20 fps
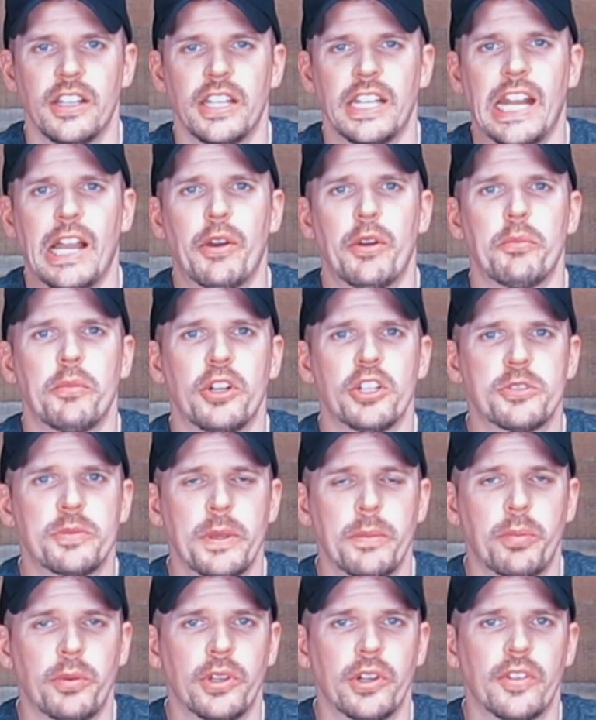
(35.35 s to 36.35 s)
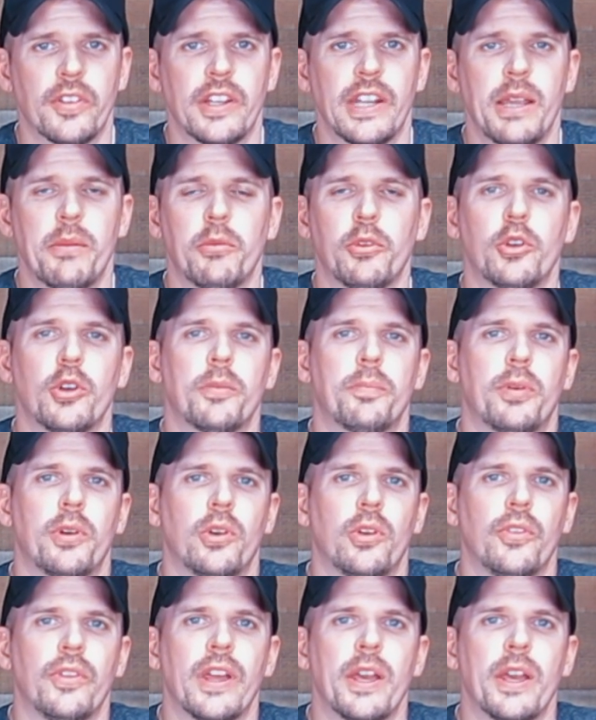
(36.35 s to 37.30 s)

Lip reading: Now when most people hear the name LEUPOLD,